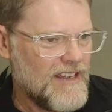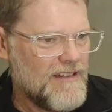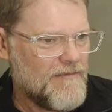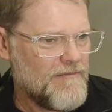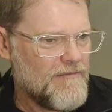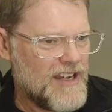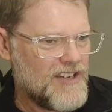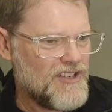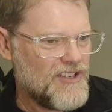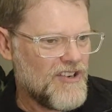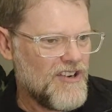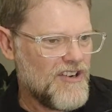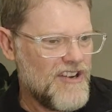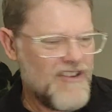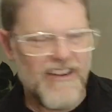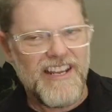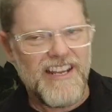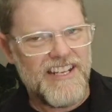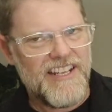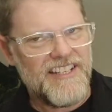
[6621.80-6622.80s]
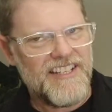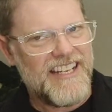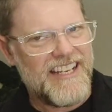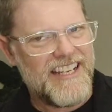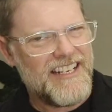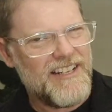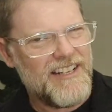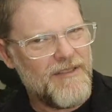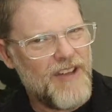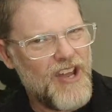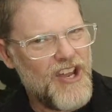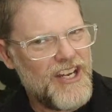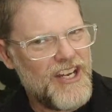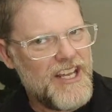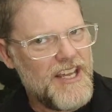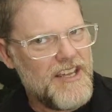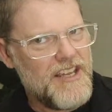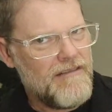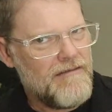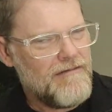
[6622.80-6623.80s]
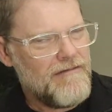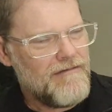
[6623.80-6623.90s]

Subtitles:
Make sure you eat your dinner, Bernie.